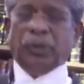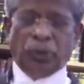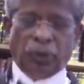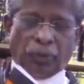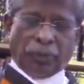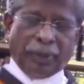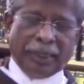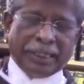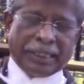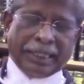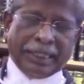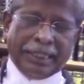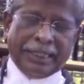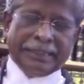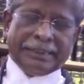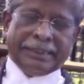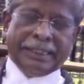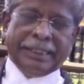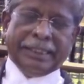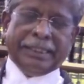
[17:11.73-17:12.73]
You please kindly
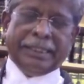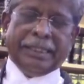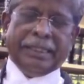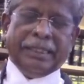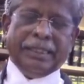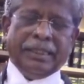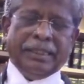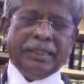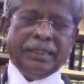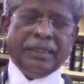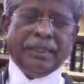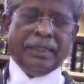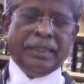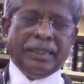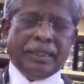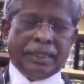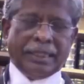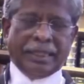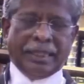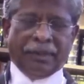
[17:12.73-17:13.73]
see the
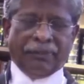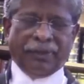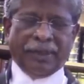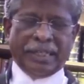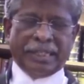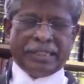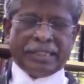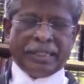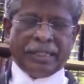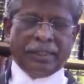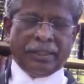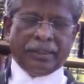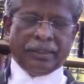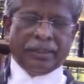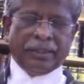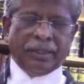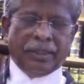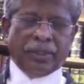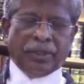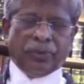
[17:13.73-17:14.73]
definition
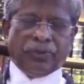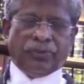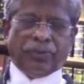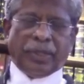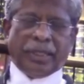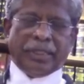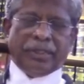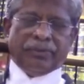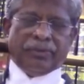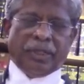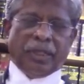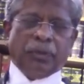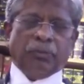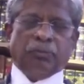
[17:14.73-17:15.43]
for the word